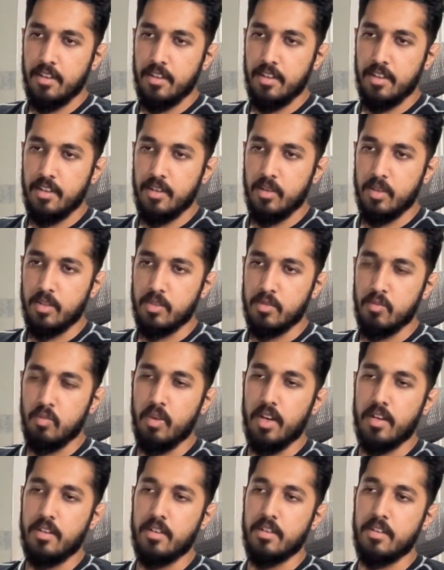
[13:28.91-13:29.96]
equals to
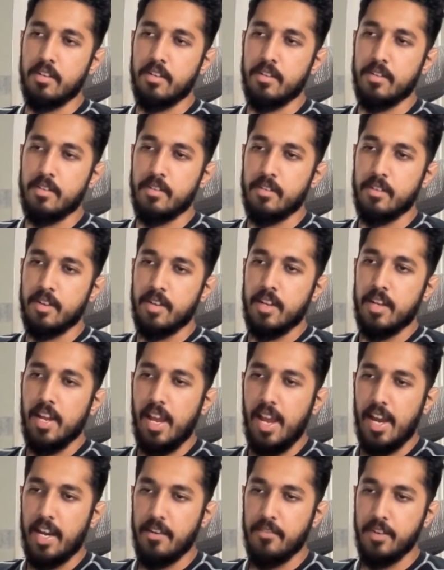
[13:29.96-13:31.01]
1,
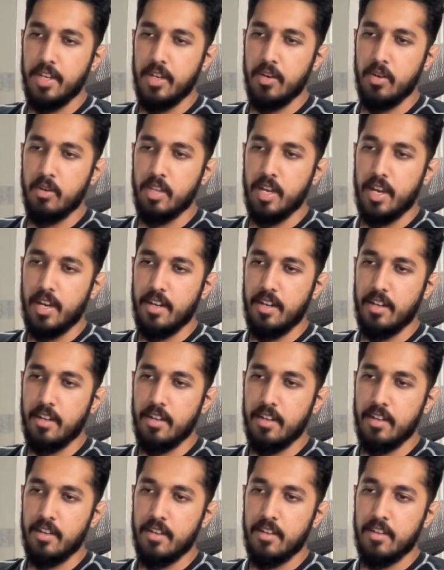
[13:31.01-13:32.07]
and we know that
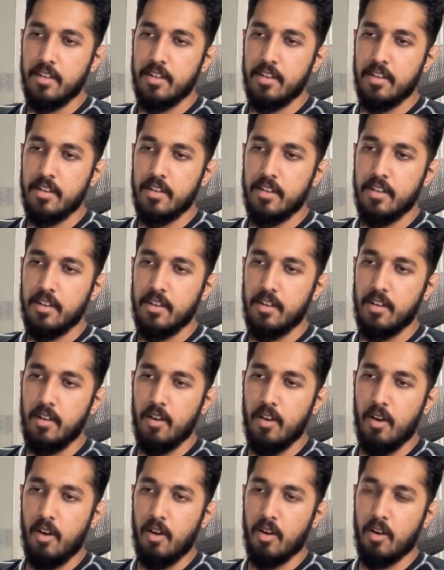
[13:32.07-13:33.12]

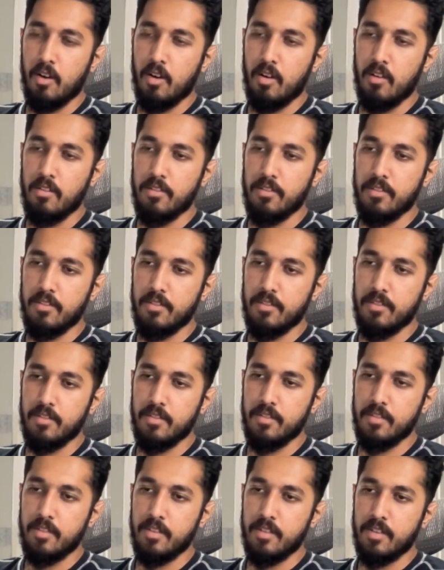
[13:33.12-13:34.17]
log of,
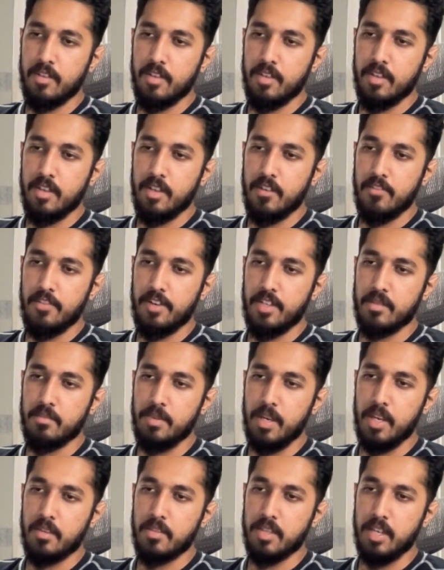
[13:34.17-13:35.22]
if it is
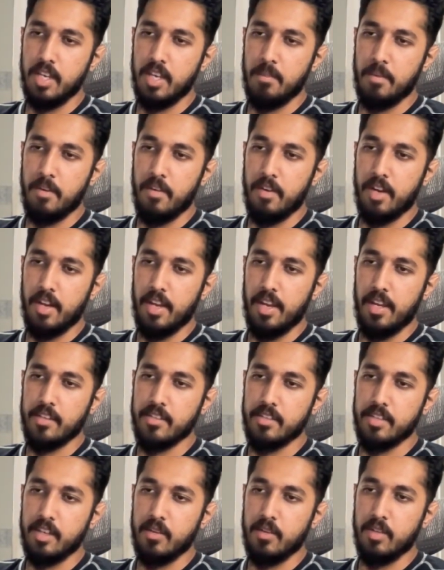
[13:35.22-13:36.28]
base a power x,
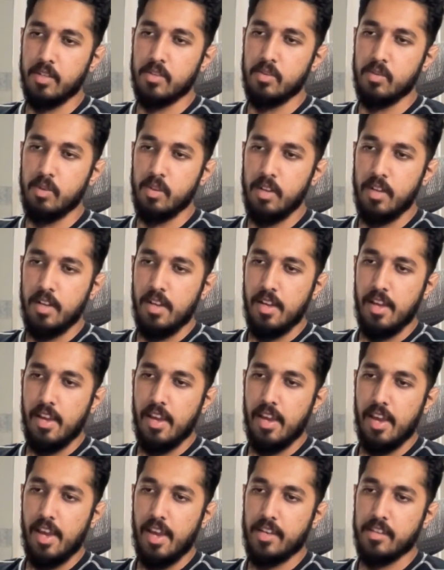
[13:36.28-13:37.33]
equals to
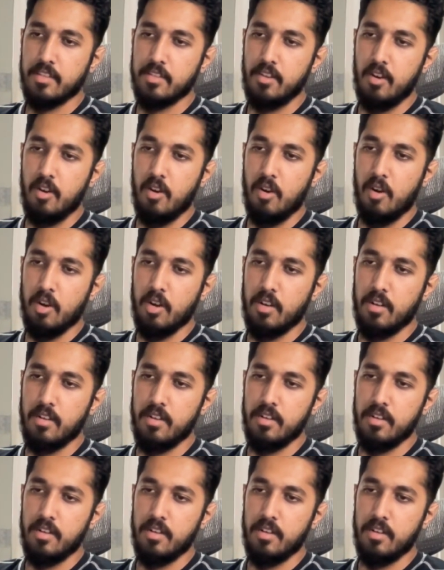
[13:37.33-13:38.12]
x log